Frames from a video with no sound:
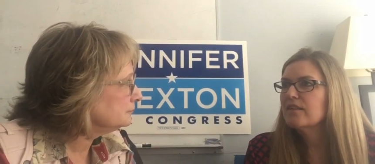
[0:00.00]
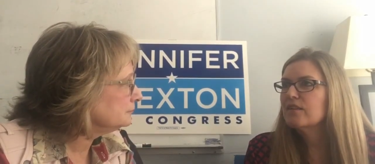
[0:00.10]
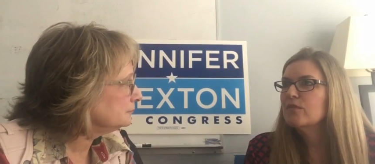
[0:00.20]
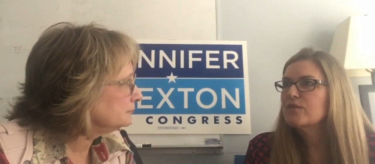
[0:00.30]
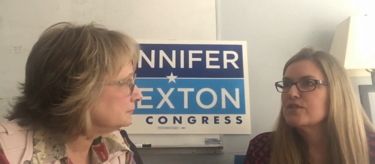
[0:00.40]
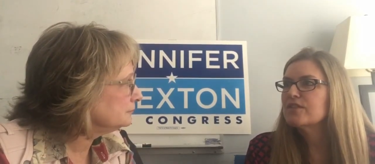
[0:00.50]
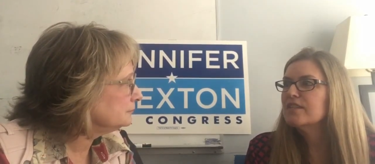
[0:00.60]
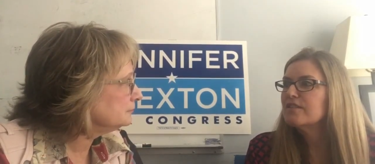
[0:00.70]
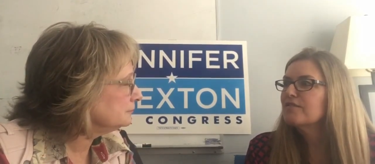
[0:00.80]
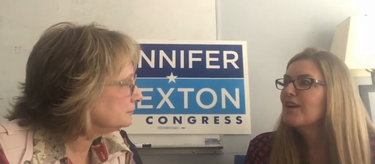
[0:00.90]
Speaker 1: you just
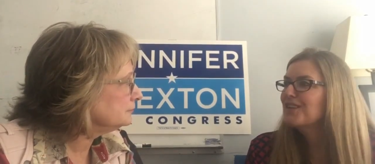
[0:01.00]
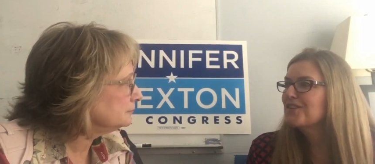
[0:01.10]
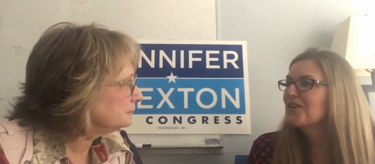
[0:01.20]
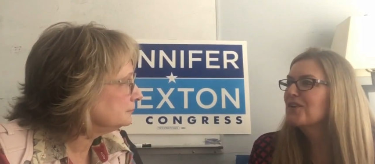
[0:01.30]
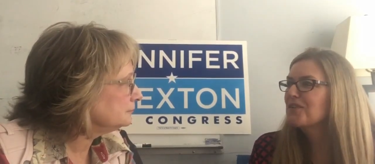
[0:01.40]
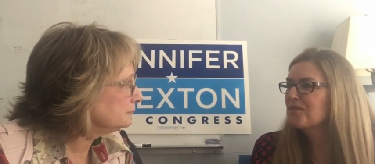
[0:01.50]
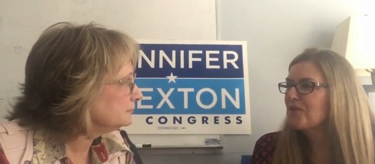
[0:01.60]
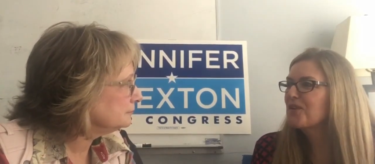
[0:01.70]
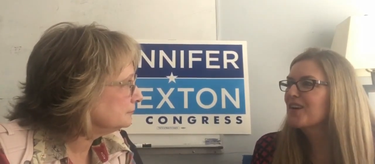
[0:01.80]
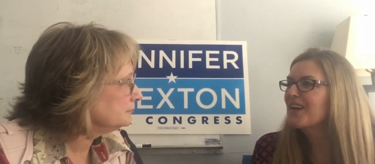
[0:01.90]
need to find your own
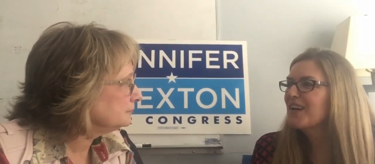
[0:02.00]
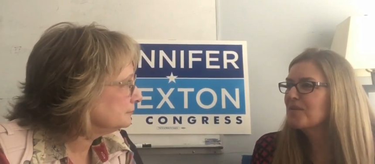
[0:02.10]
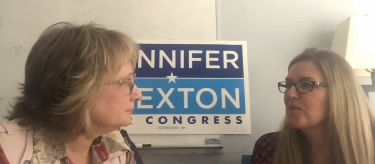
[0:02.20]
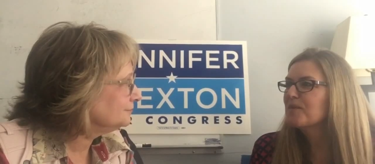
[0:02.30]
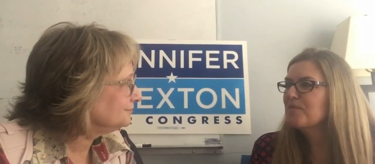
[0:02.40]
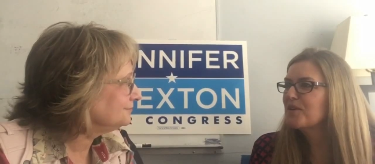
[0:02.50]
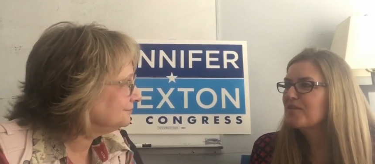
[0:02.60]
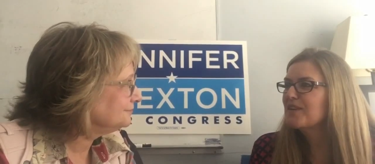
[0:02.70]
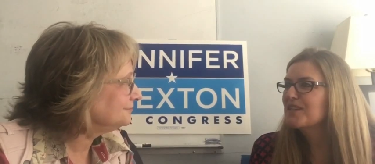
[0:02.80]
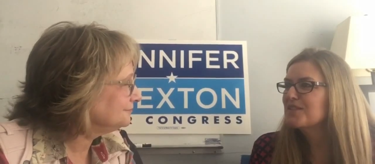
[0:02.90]
roar and what
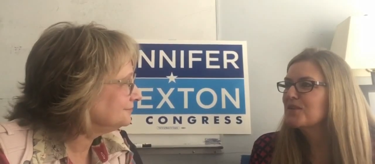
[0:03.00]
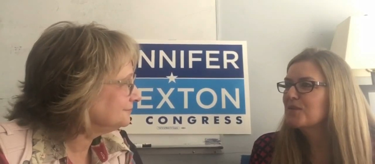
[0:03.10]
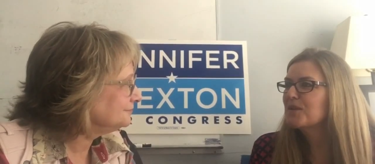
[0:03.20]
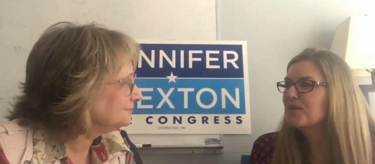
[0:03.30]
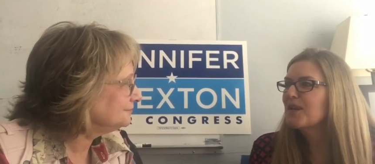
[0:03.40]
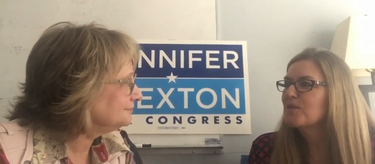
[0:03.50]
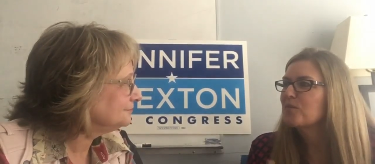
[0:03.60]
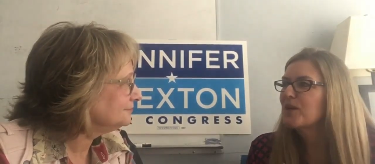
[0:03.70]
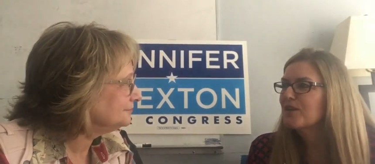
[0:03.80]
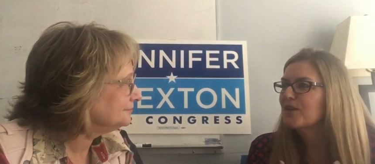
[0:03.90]
motivates you and,
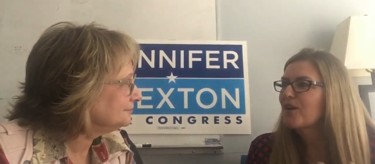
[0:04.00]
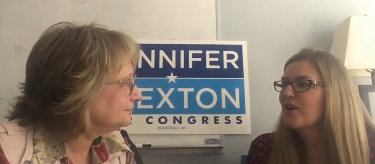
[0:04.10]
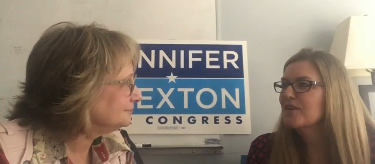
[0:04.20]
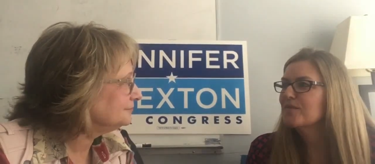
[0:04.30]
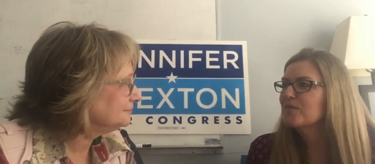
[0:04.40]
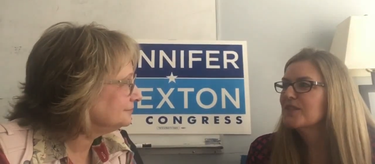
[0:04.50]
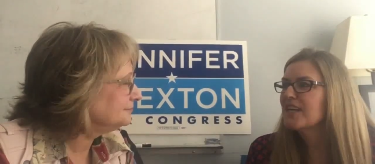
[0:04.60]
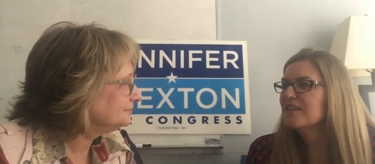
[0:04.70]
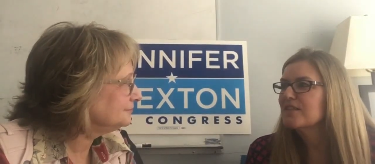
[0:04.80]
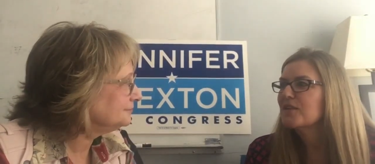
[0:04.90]
and where your heart
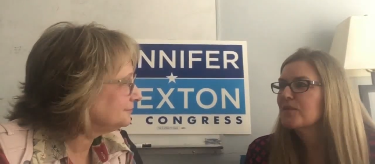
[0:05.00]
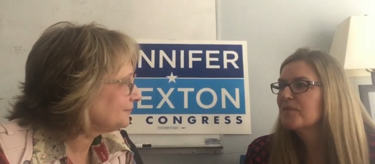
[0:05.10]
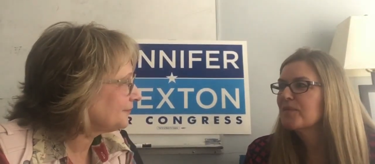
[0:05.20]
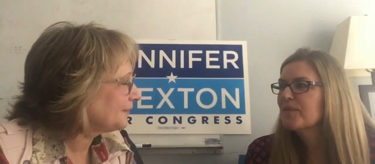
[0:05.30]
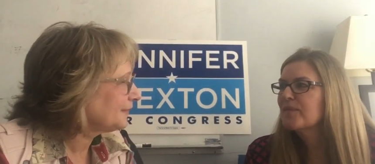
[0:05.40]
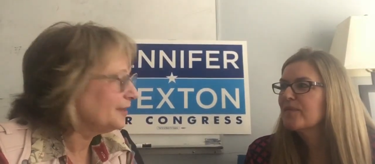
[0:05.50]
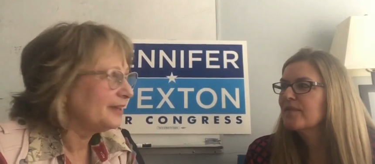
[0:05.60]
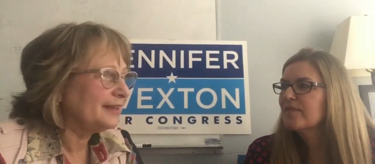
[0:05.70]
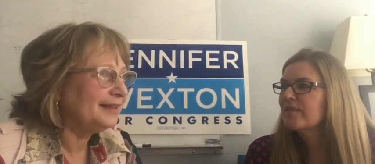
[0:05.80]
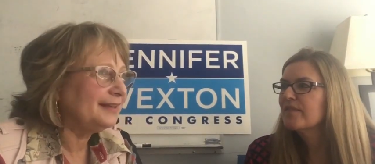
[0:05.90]
takes you
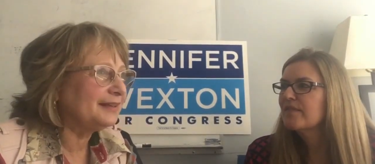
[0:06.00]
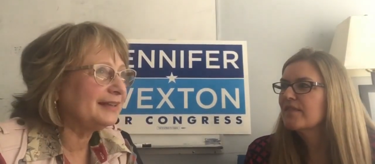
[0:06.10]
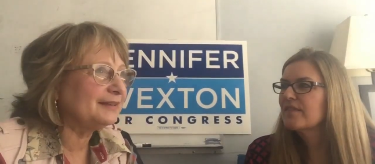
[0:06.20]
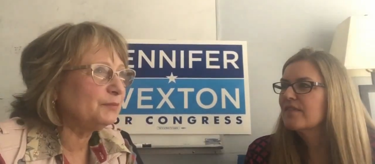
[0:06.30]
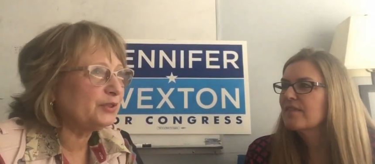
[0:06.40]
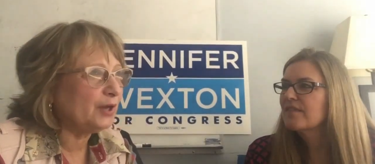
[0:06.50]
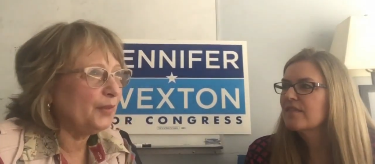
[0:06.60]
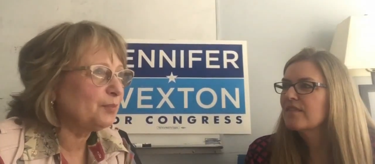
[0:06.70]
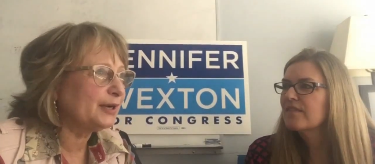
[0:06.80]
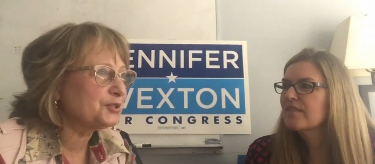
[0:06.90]
Speaker 2: it with all
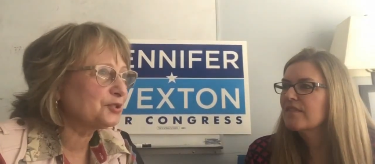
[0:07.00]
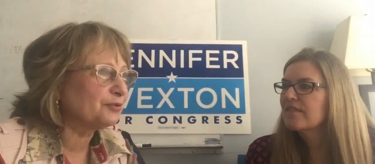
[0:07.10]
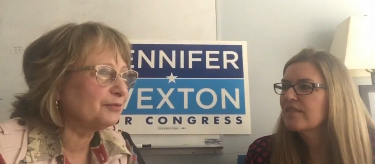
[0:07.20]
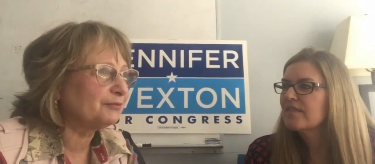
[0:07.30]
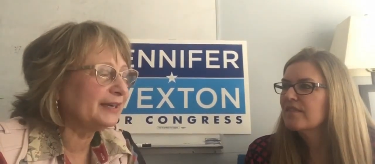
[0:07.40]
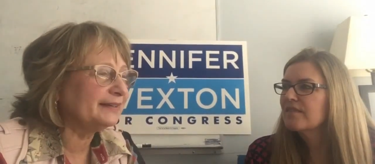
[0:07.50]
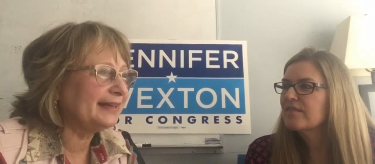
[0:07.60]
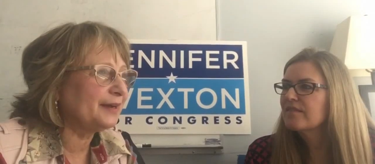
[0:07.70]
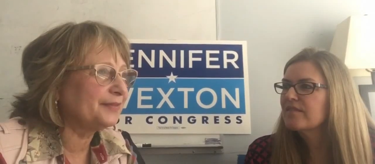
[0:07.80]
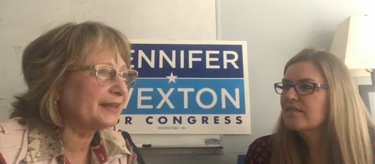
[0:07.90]
the pressure right
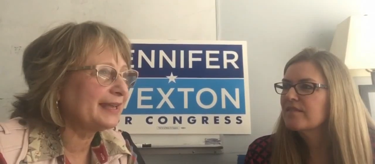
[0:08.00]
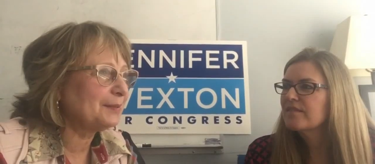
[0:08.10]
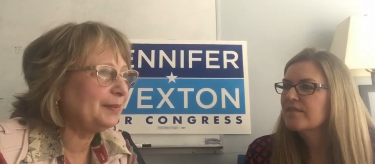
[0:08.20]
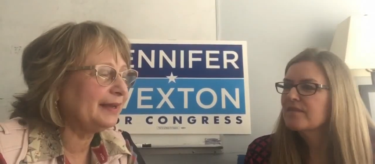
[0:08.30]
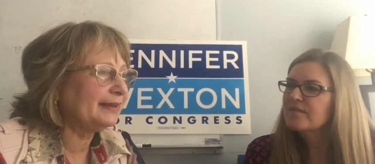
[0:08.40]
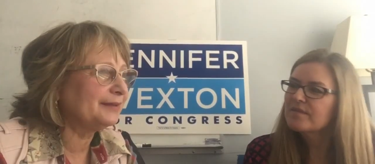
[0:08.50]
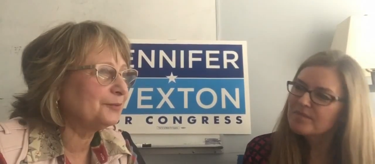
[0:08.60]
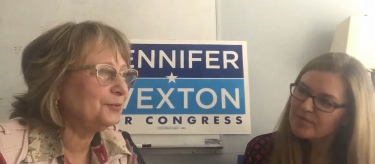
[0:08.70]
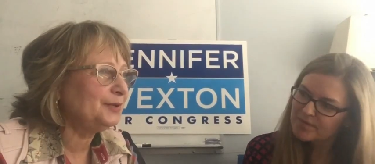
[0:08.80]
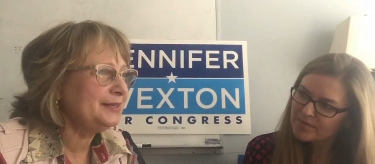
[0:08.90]
now in the campaign,
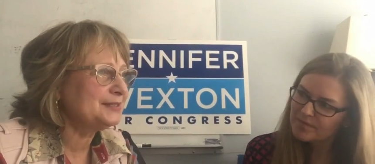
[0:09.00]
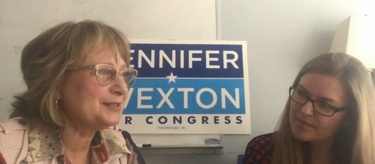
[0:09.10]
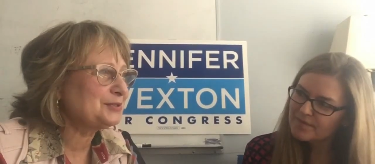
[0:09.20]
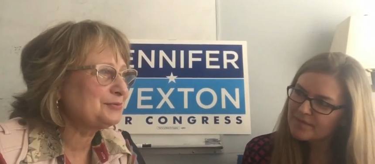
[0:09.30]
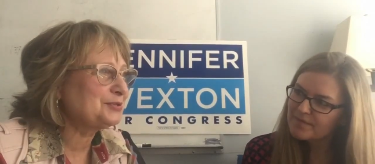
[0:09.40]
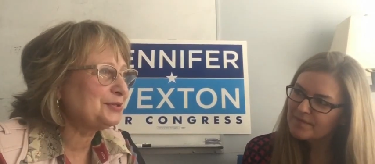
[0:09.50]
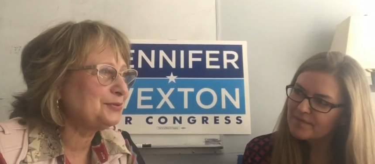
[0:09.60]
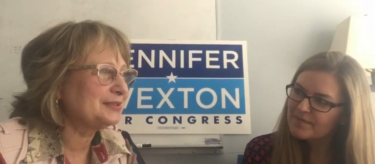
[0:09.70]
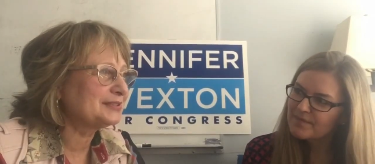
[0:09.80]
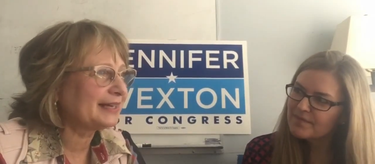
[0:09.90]
what is it you
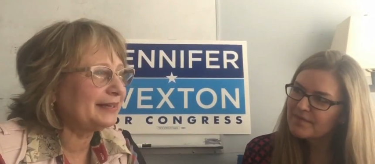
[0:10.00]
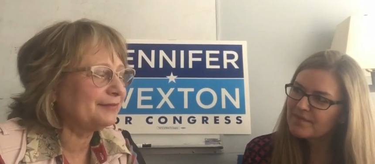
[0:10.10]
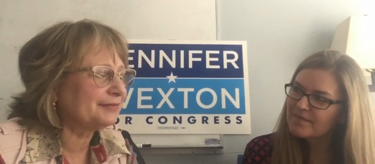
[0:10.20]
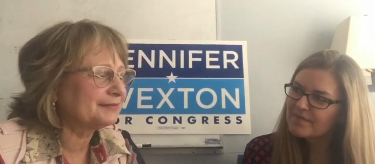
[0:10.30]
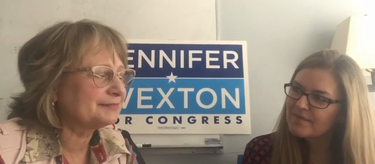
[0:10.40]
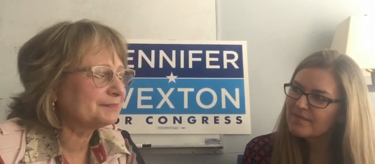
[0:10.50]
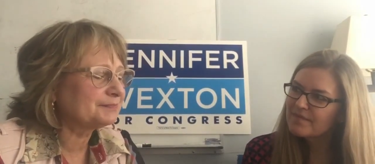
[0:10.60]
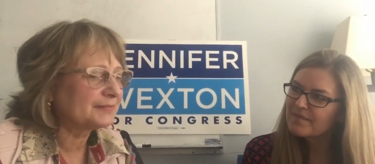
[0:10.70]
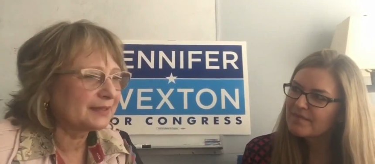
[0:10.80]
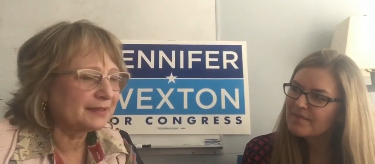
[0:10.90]
do to kind of
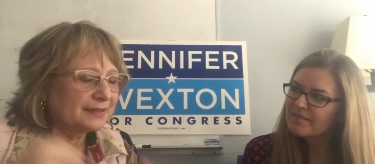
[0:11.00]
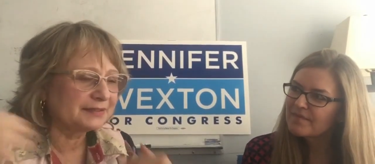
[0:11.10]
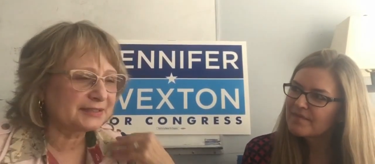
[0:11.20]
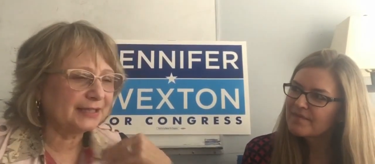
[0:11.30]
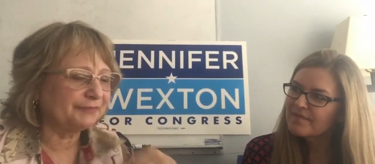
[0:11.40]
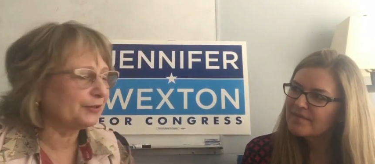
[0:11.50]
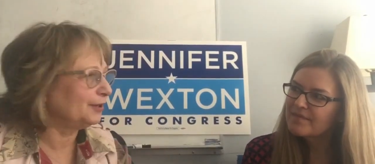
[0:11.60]
slough it